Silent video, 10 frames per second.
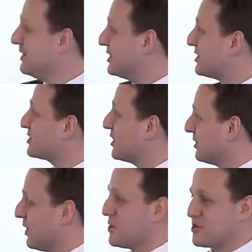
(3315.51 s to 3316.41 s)
This is
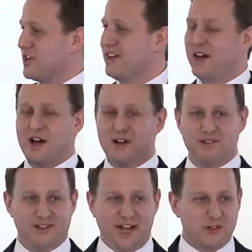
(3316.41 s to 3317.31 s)
corrosion
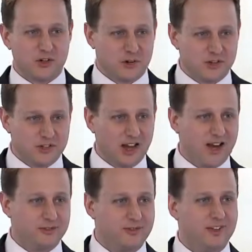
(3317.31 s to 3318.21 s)
of electrical
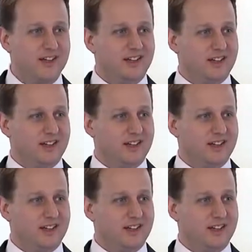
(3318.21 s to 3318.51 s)
stuff,